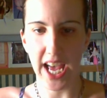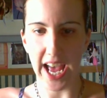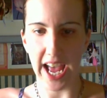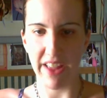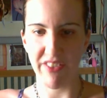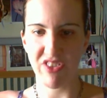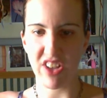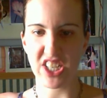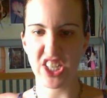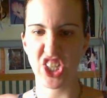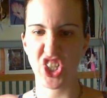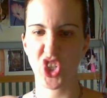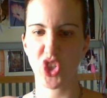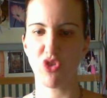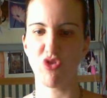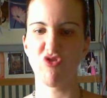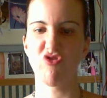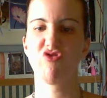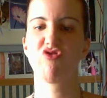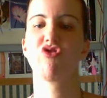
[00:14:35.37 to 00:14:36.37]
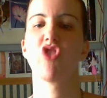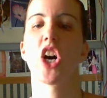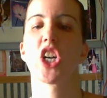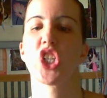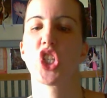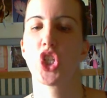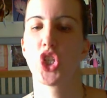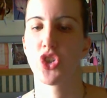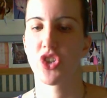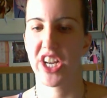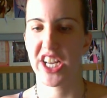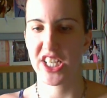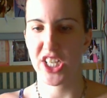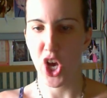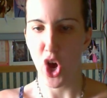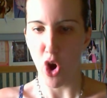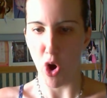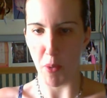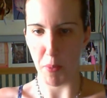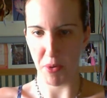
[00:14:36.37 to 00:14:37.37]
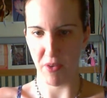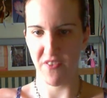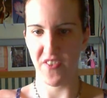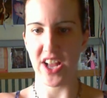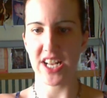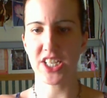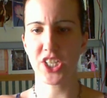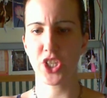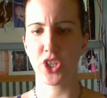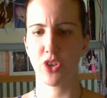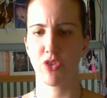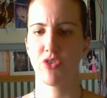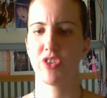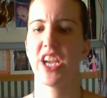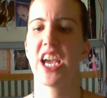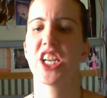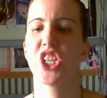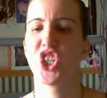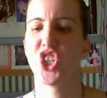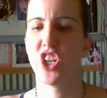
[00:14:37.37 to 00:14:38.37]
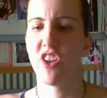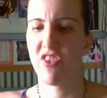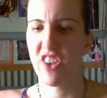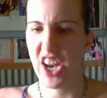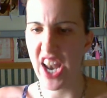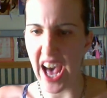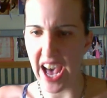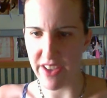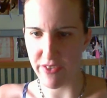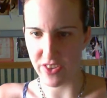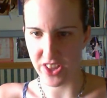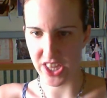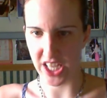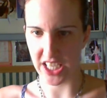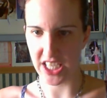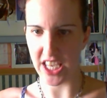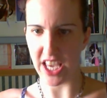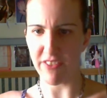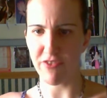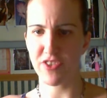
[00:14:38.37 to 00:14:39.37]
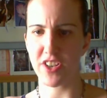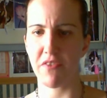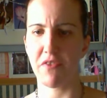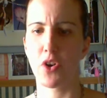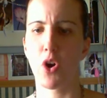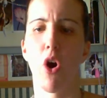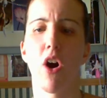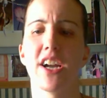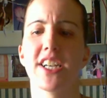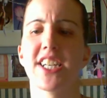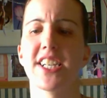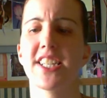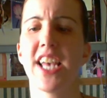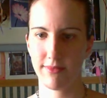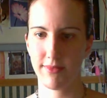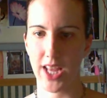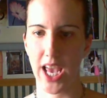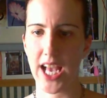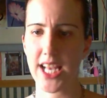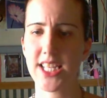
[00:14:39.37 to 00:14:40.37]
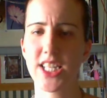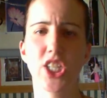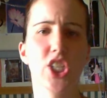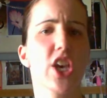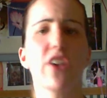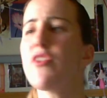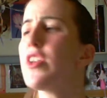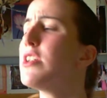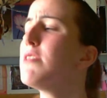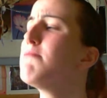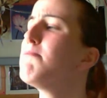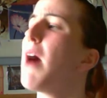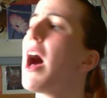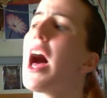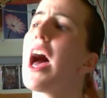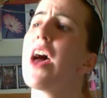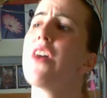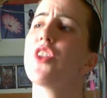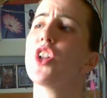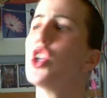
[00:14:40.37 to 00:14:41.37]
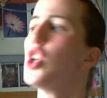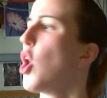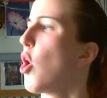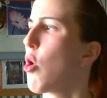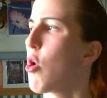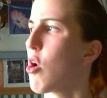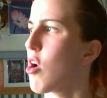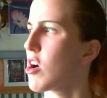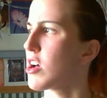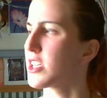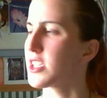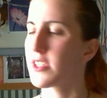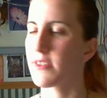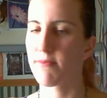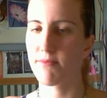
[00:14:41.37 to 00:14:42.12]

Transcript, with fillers: and that is to frustrate or prevent the creation of life in the gift of coitus as given by the Lord.